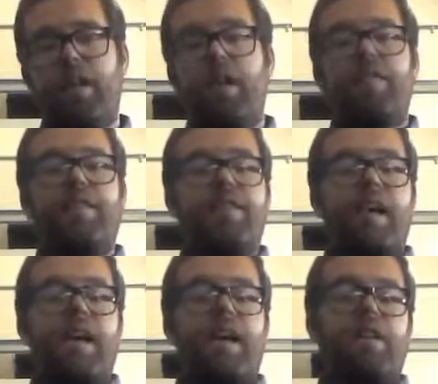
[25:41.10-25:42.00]
This
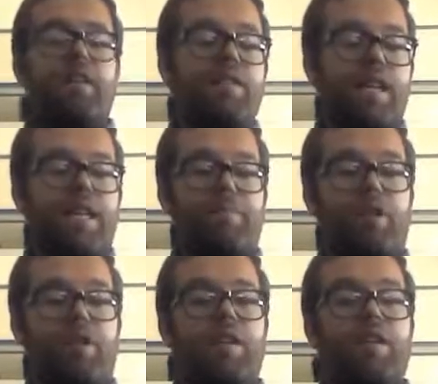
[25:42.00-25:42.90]
takes
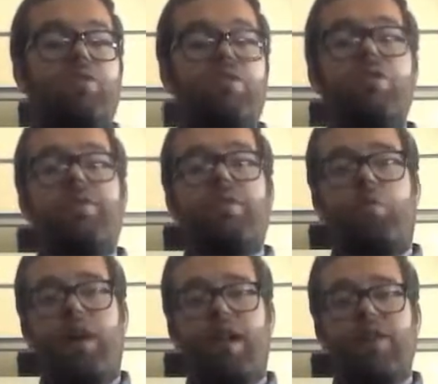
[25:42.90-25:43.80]
part in two
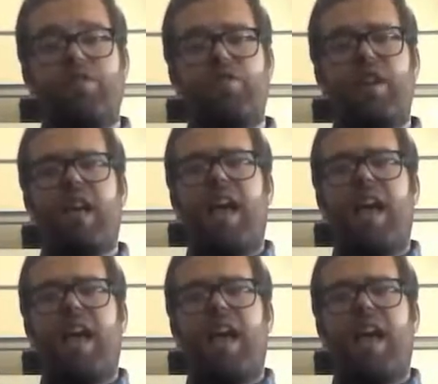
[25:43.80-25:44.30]
different ways,